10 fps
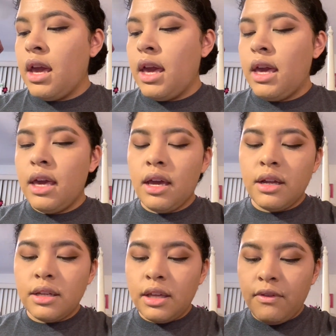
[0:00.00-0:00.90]

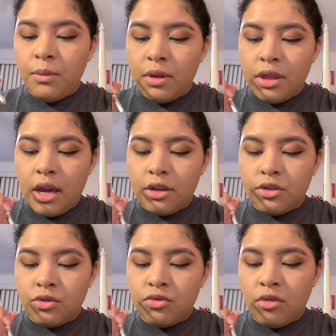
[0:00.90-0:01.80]
And even with
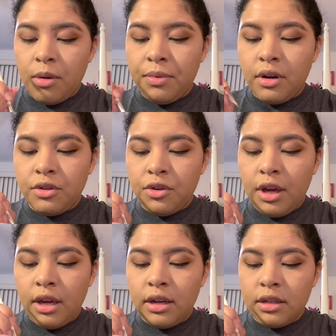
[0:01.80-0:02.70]
that, just drop it on
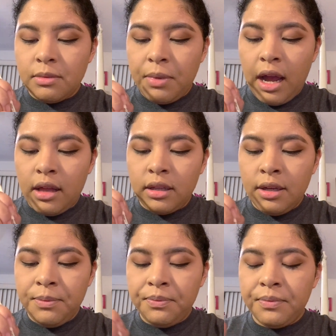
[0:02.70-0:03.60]
your hand as a
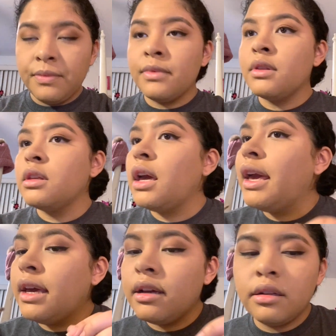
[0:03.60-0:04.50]
palette
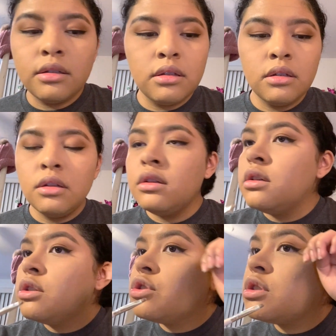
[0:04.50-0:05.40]
and
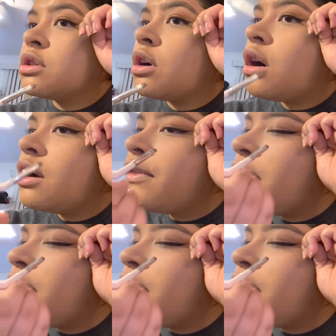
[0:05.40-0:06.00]
just carve